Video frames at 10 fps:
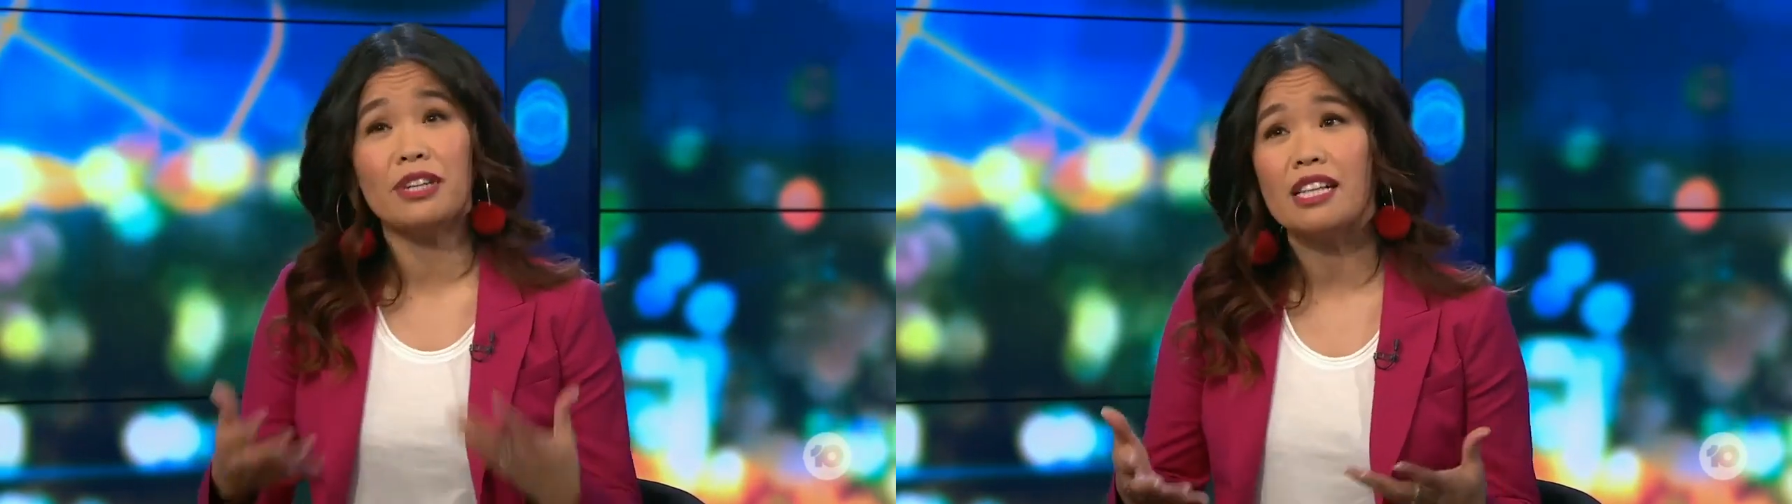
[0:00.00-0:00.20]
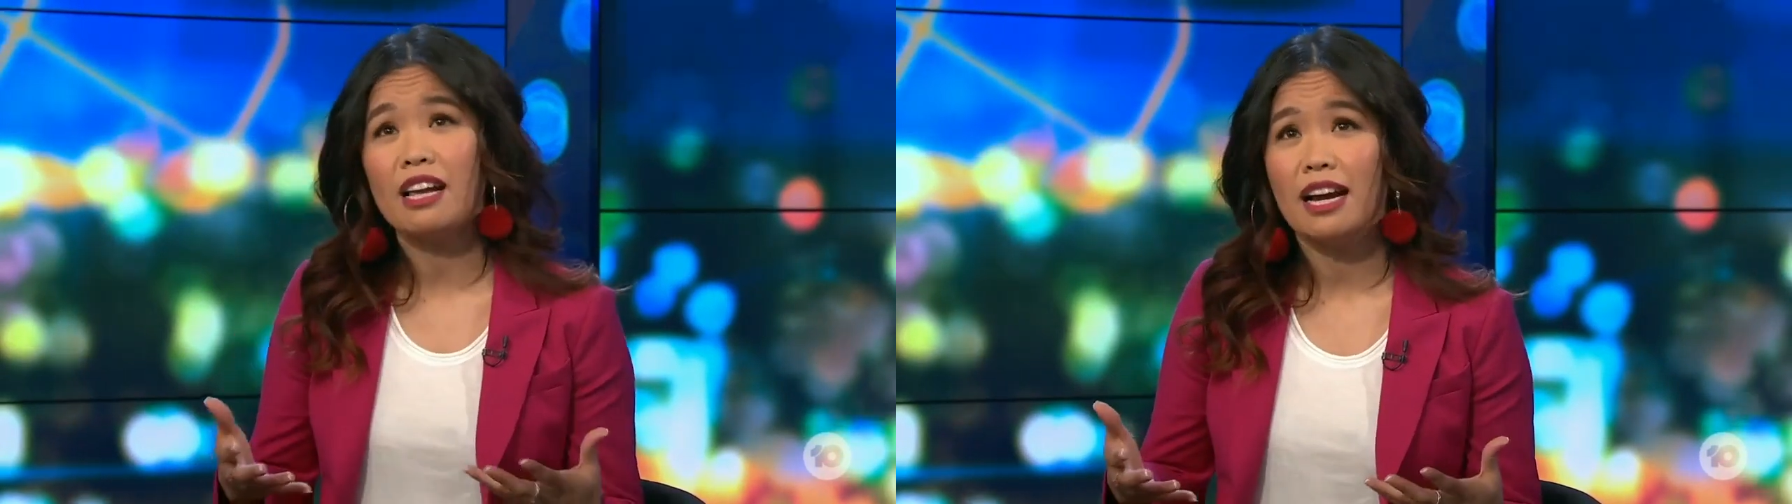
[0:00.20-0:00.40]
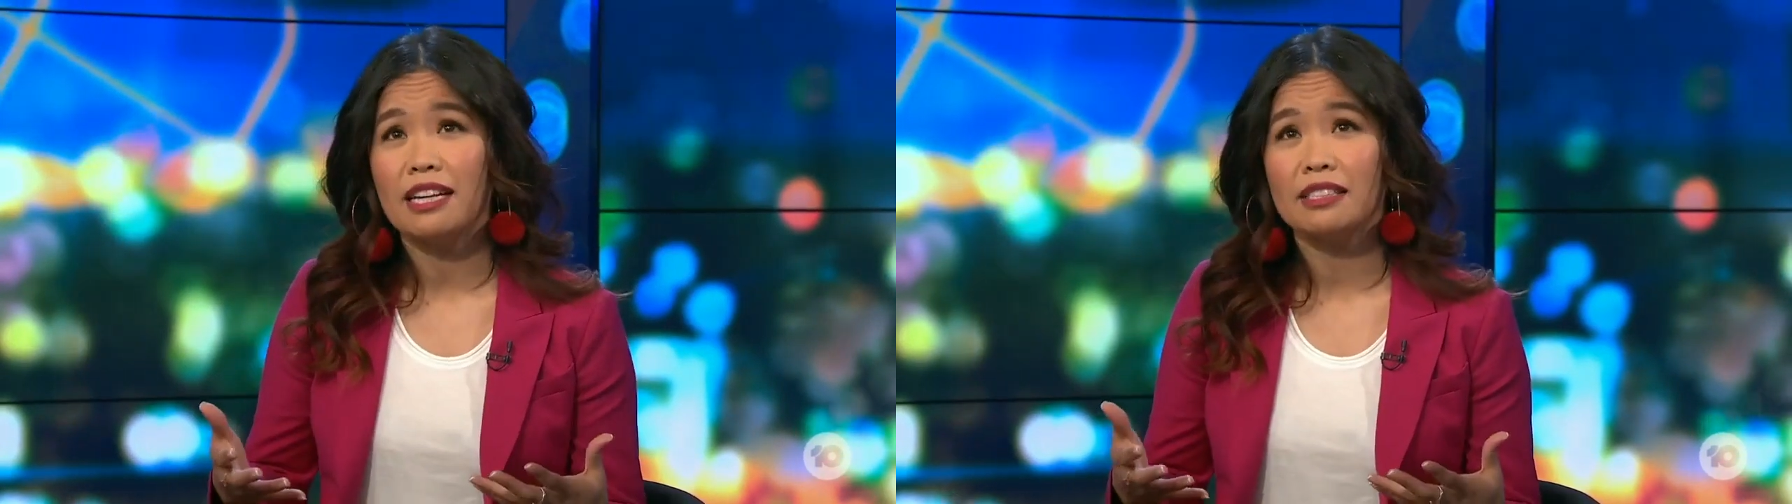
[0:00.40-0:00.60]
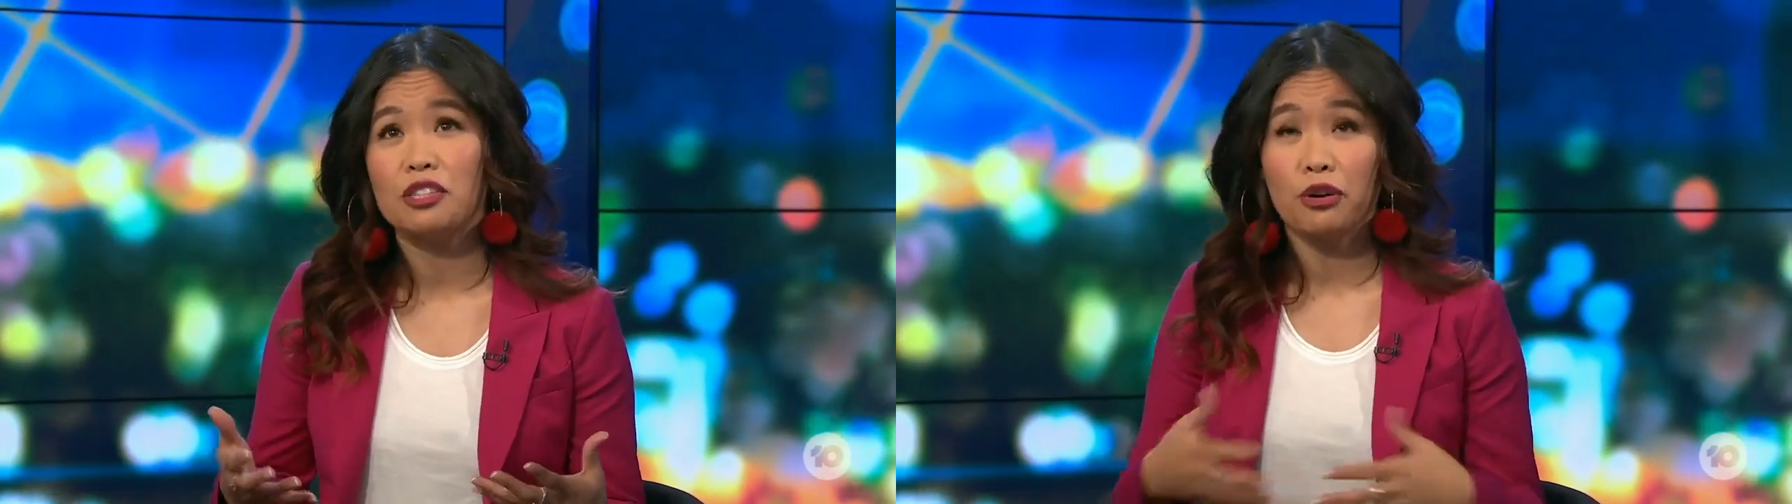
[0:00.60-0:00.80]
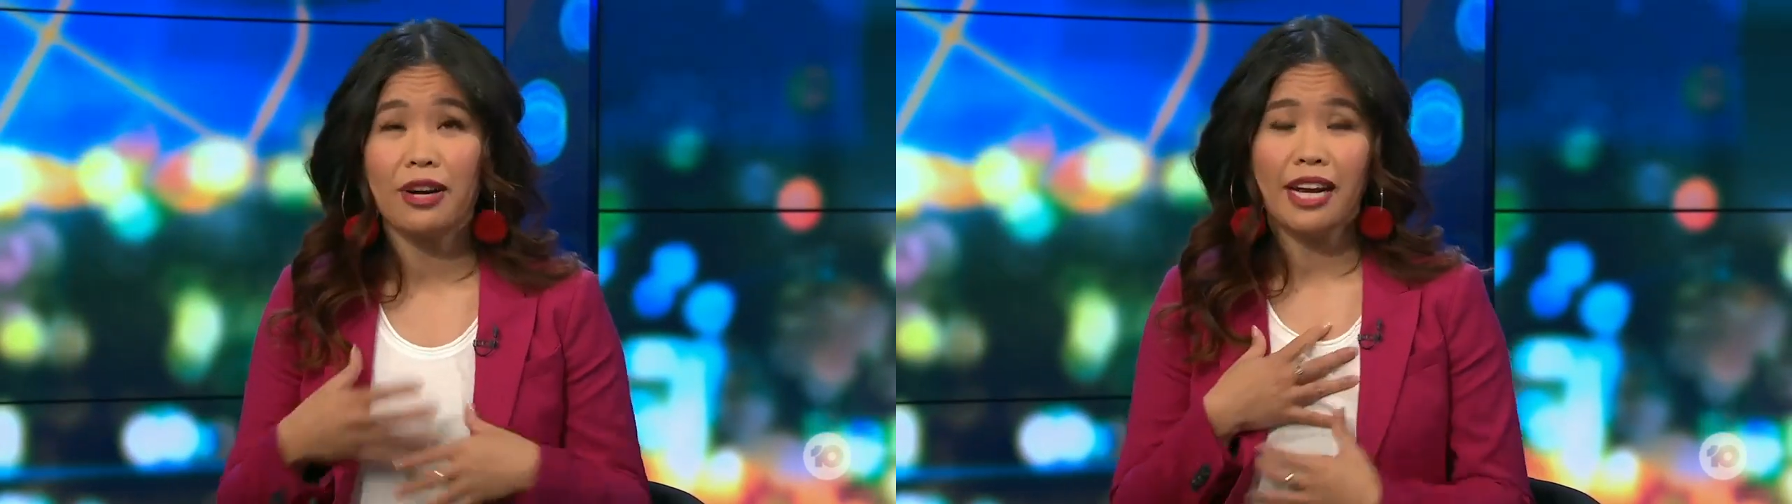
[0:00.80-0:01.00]

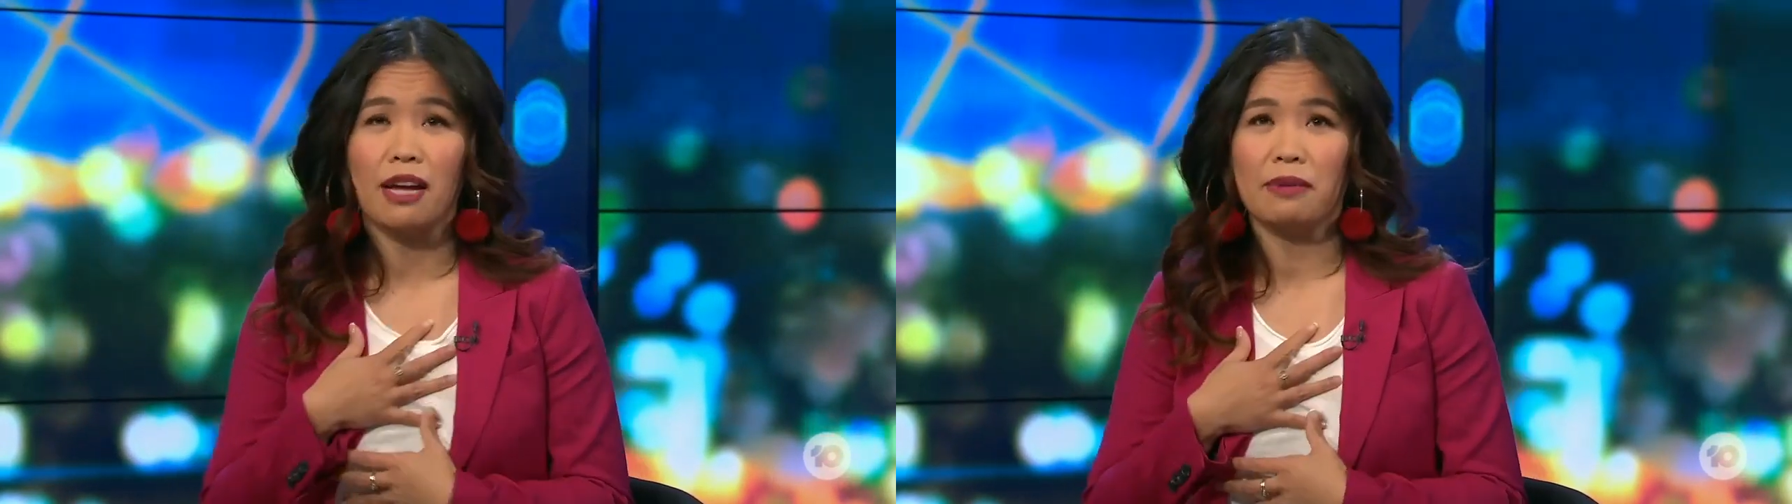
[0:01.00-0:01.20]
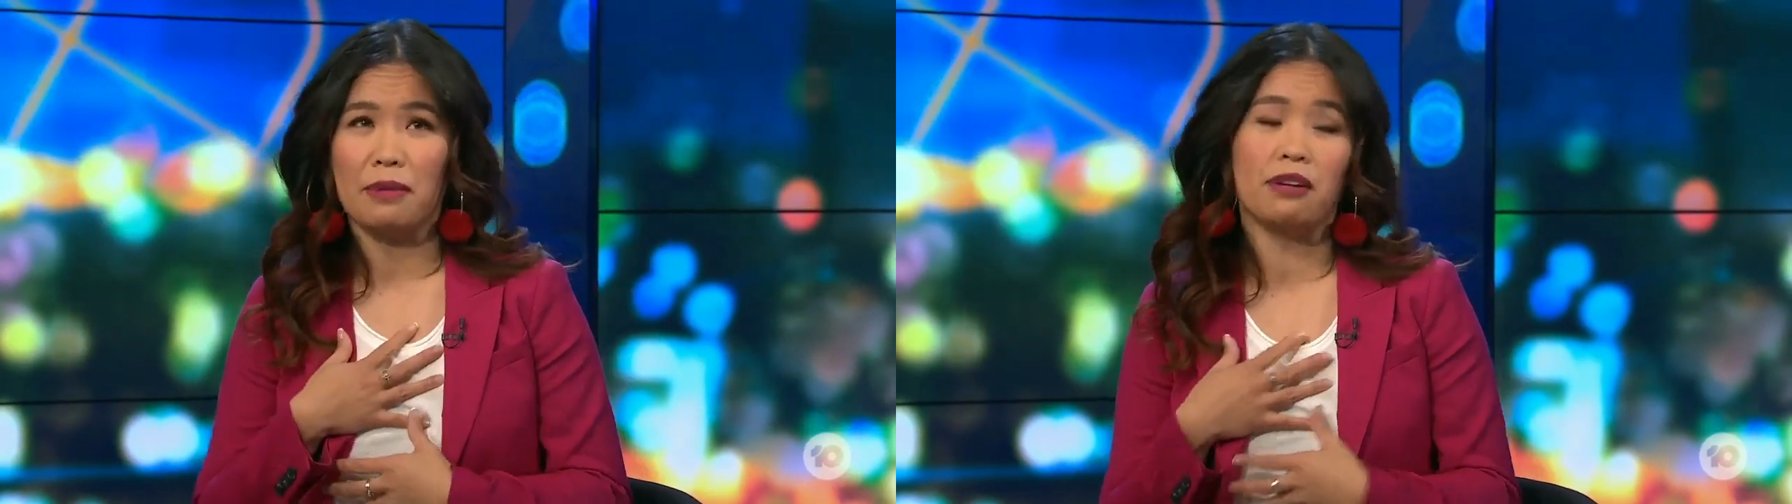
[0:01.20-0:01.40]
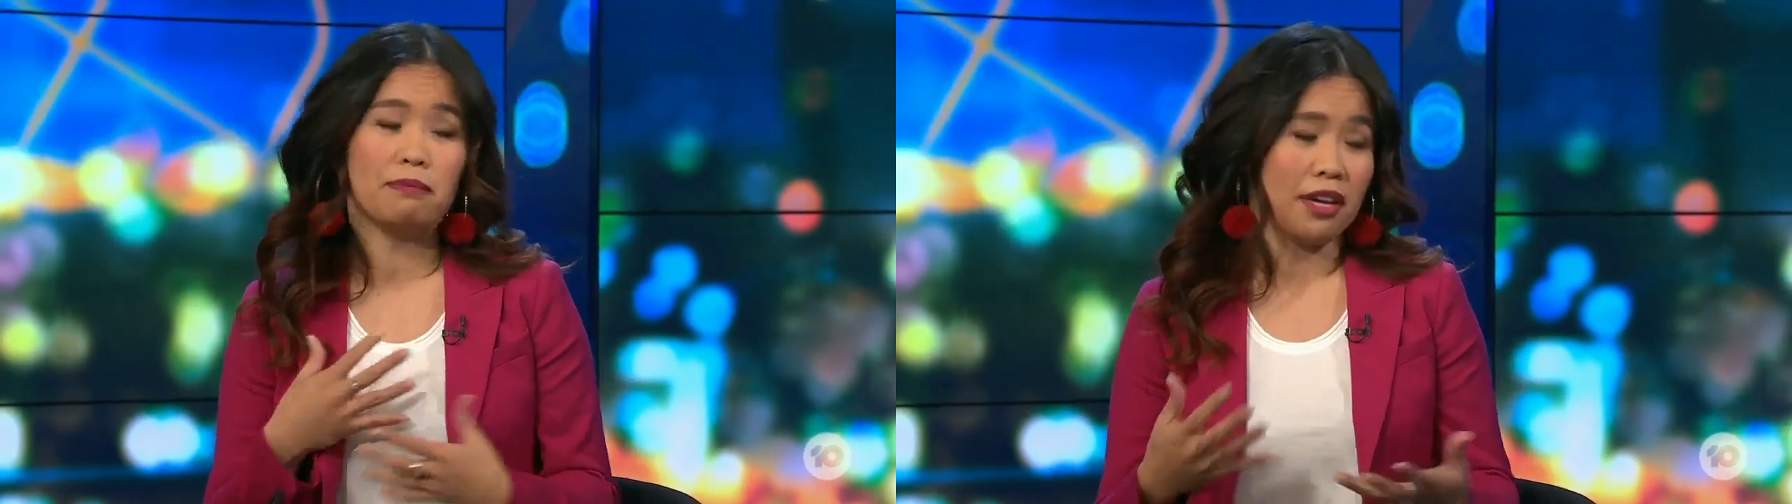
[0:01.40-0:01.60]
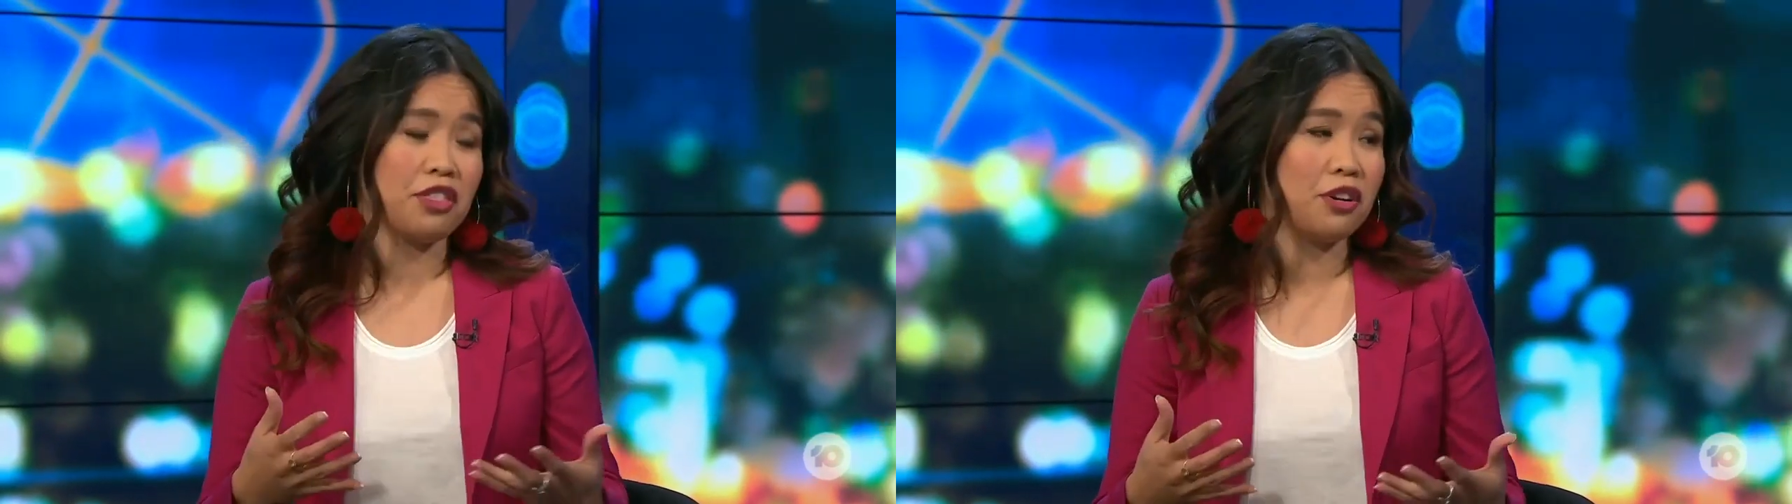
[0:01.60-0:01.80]
realised growing up and now in my